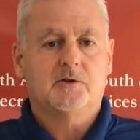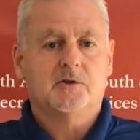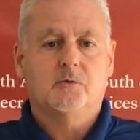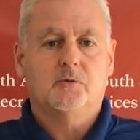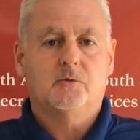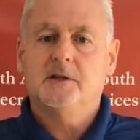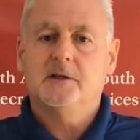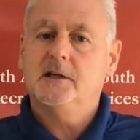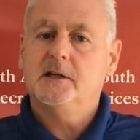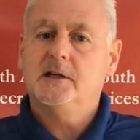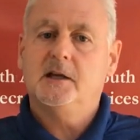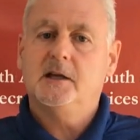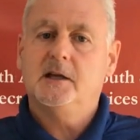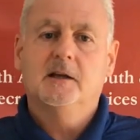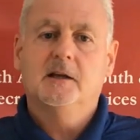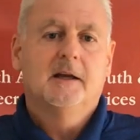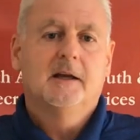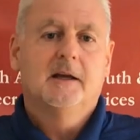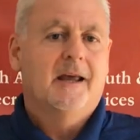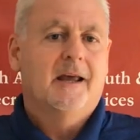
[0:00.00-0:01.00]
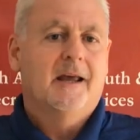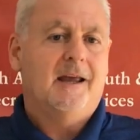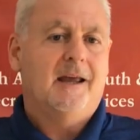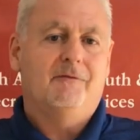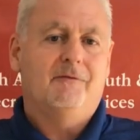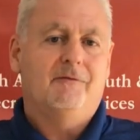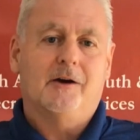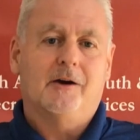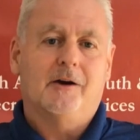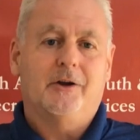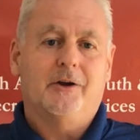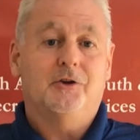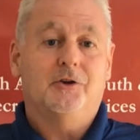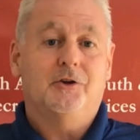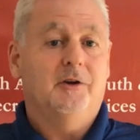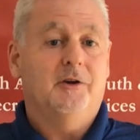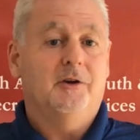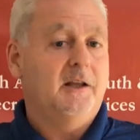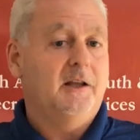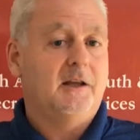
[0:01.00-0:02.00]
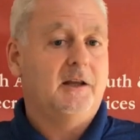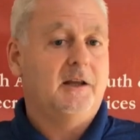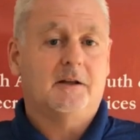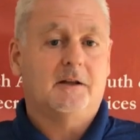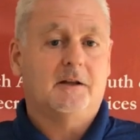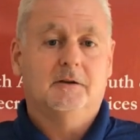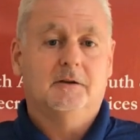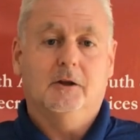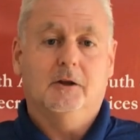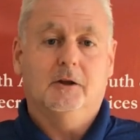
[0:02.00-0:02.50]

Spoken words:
So we did a very unique,